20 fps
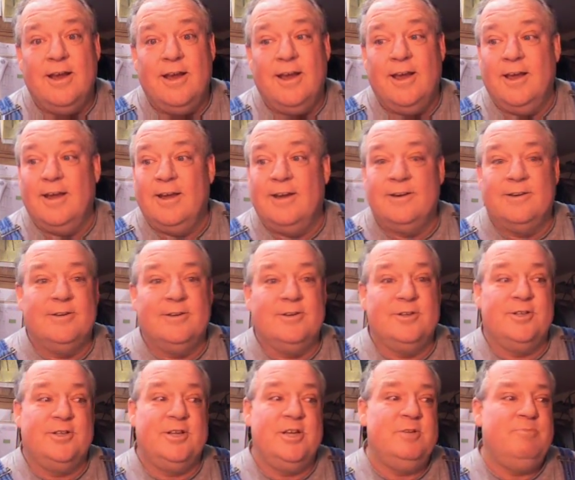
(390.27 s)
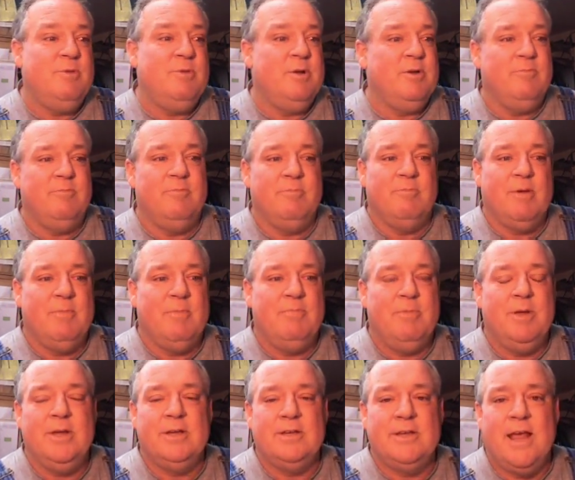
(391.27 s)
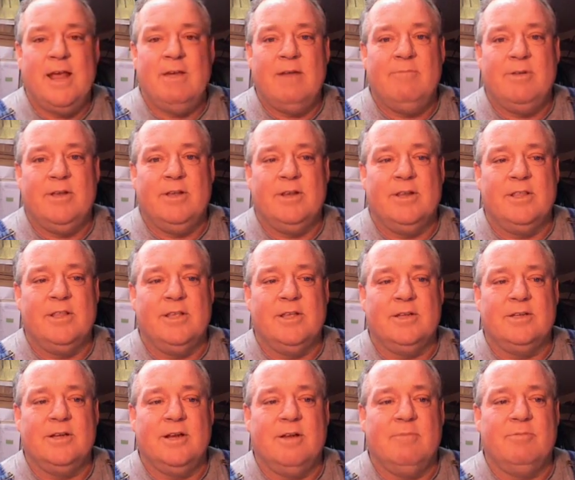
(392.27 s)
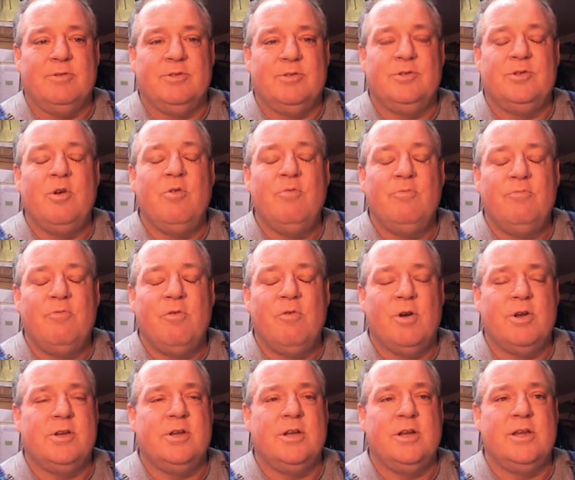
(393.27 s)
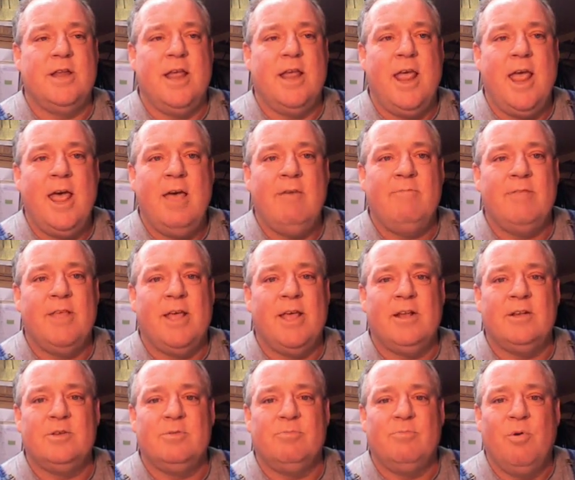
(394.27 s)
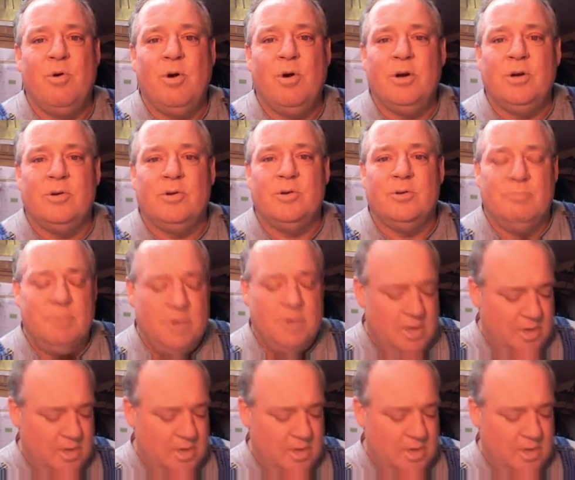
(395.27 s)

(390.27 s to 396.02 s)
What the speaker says: and she's been my biggest advocate of this, and I'm so fortunate to have that support group.